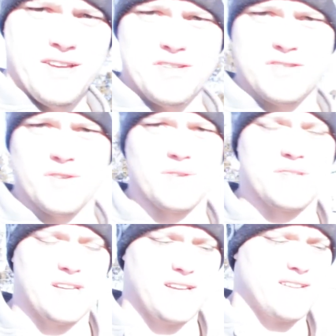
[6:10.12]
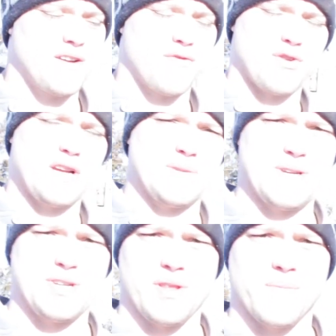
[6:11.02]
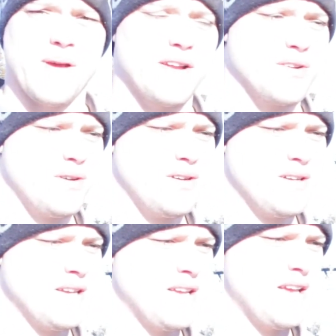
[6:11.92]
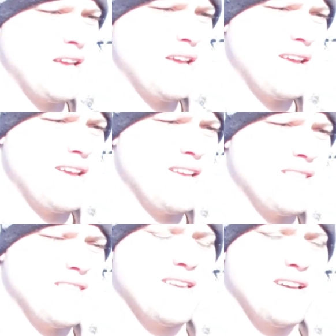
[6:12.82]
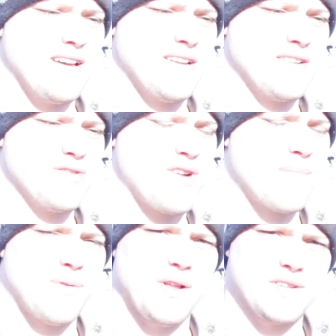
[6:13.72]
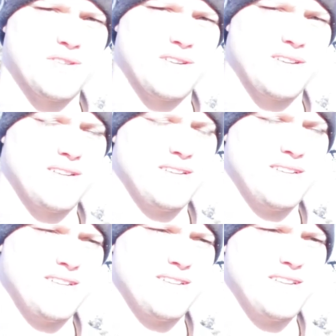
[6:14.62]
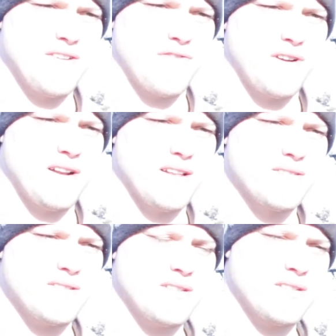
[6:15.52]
so it's a different transmission than the manual. The drain plugs are different, and there's a little